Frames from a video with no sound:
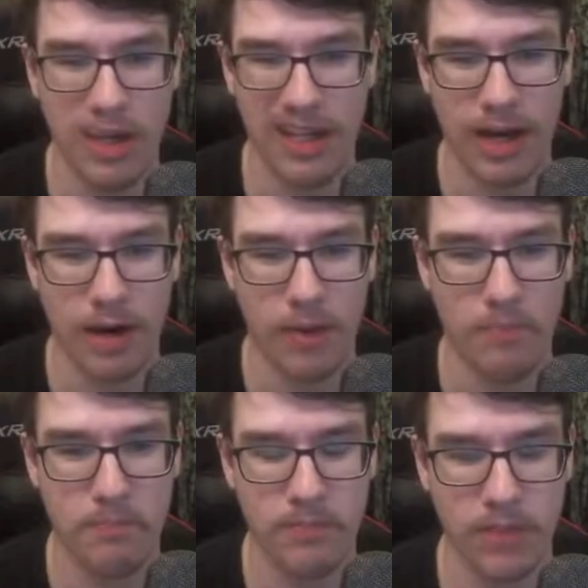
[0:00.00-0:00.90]
Now,
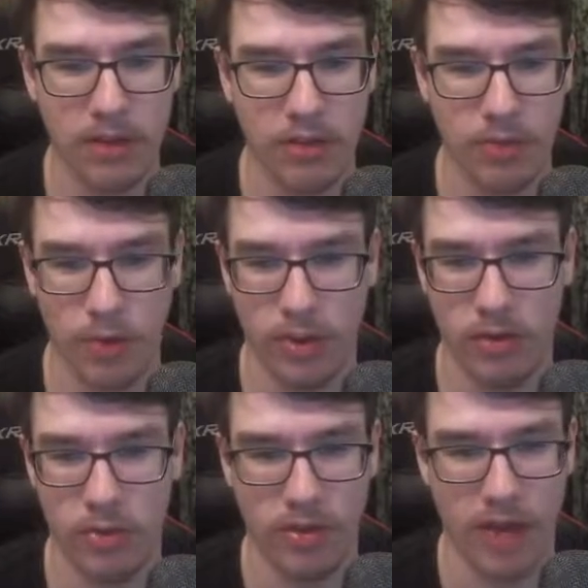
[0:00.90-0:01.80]
he has
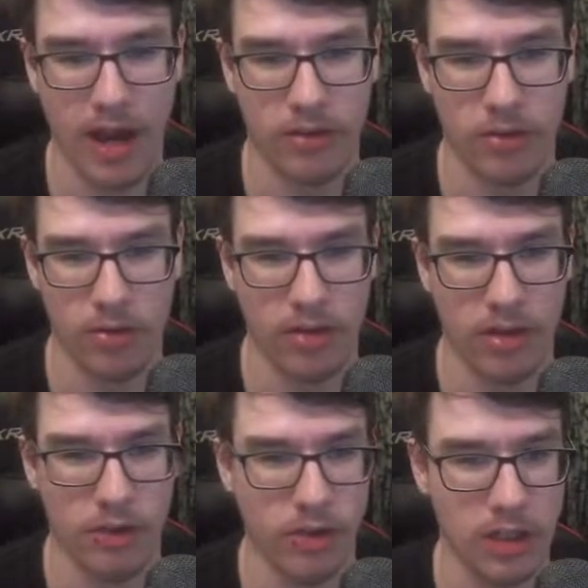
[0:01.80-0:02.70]
42 attack, so
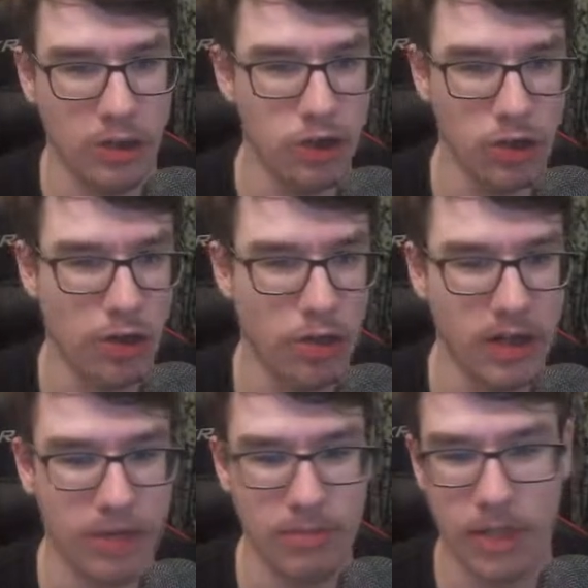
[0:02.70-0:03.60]
essentially he should
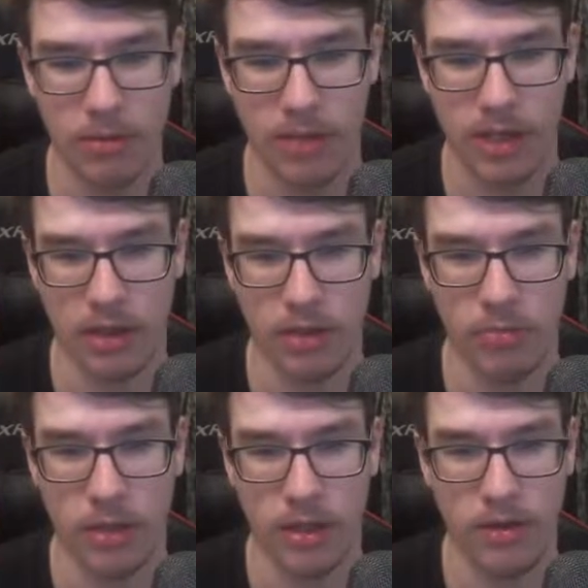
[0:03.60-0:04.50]
already be able to kill,
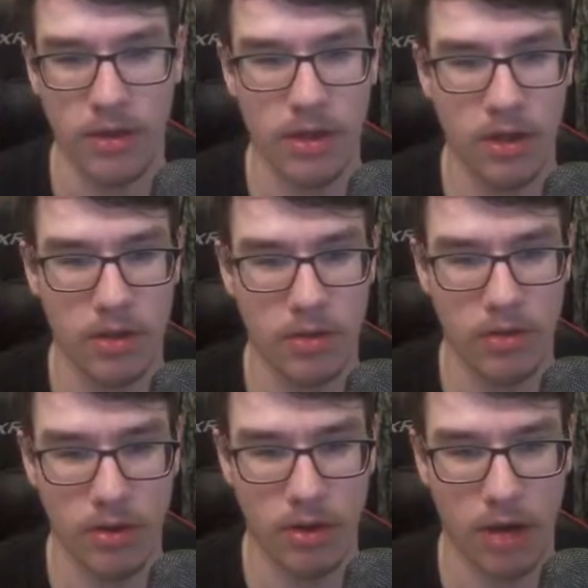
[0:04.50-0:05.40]
but...
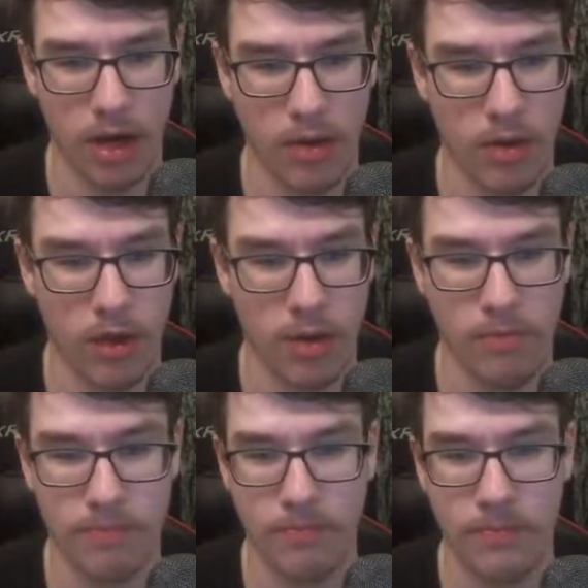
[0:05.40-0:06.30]
Okay, well,
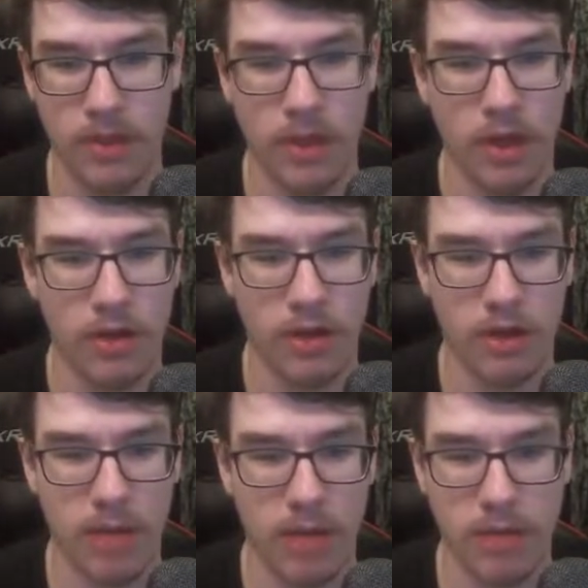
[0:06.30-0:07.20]
there
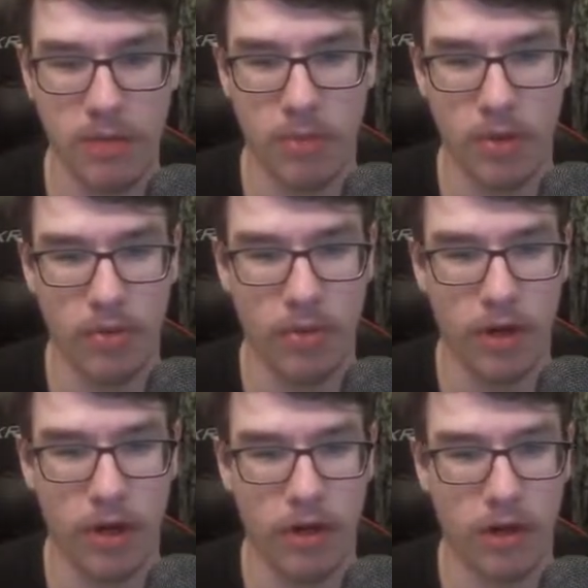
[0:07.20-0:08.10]
might be a point
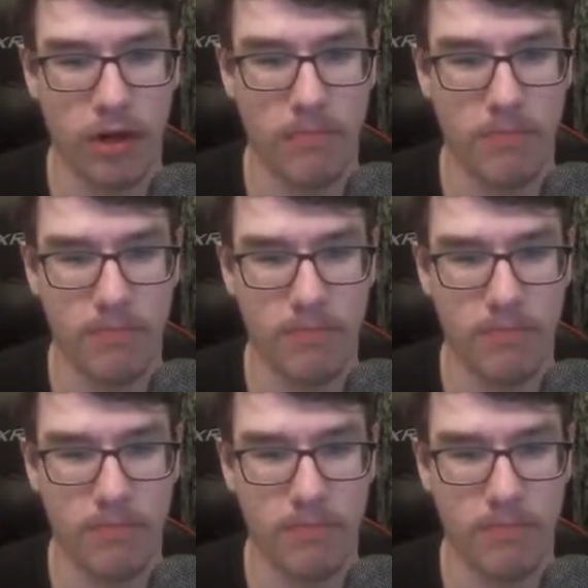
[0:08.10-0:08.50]
where um,